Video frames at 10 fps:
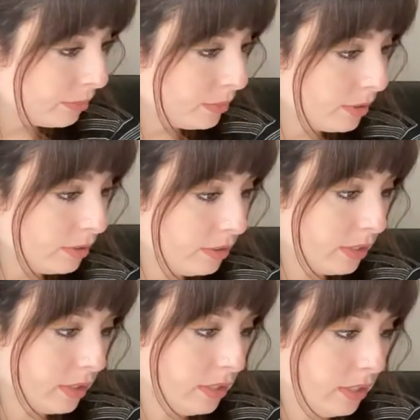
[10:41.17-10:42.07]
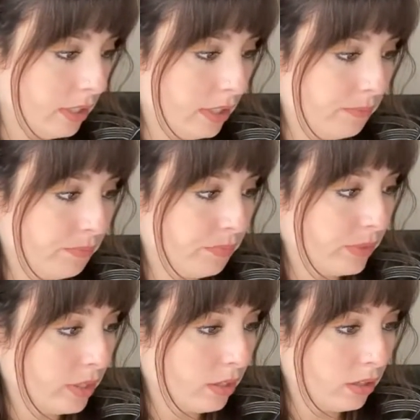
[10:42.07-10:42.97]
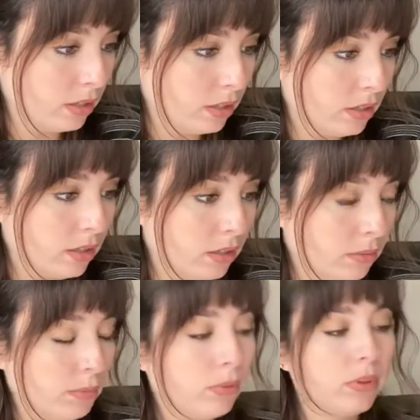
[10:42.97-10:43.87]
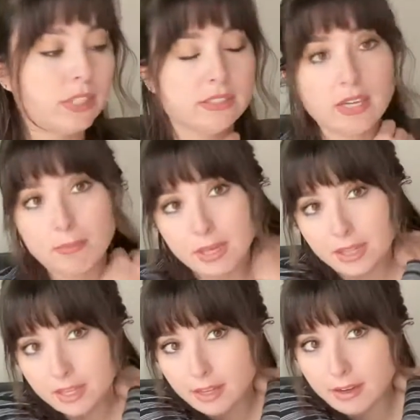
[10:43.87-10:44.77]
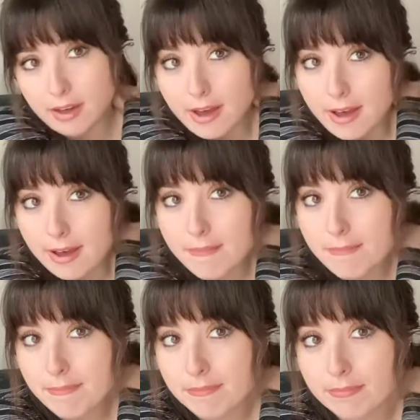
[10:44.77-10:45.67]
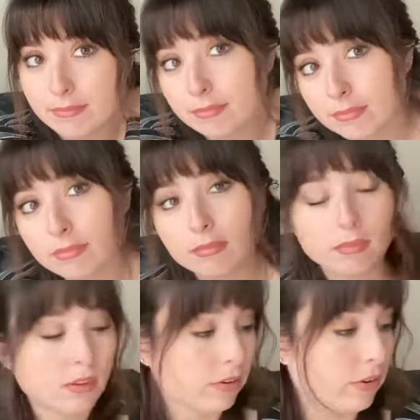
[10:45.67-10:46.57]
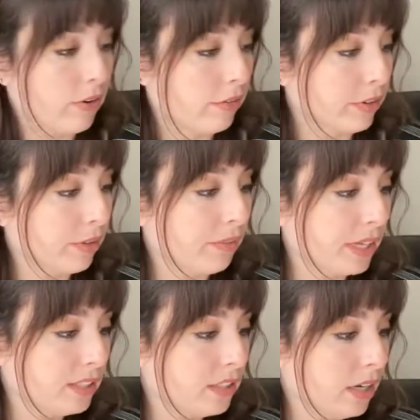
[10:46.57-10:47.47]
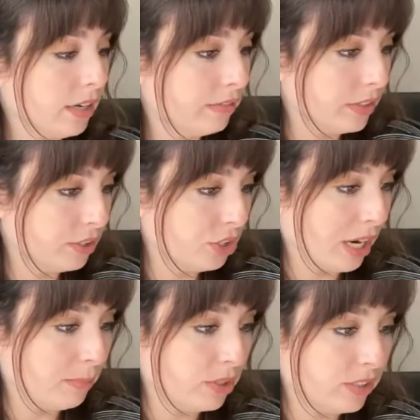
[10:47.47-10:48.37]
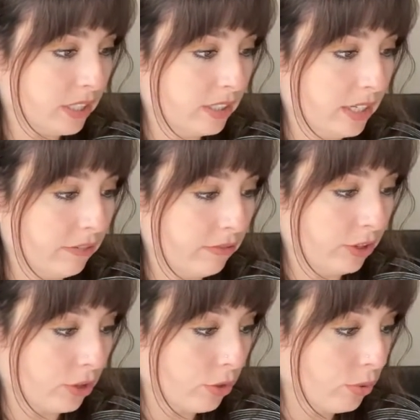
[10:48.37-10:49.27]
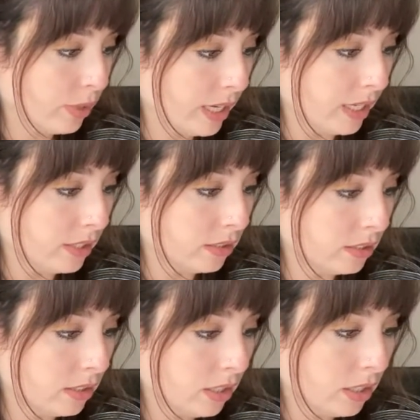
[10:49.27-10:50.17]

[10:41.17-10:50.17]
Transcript: Chapter 16. Let me pull this up, and then I'll go over the rest of this chapter 16 for your quiz.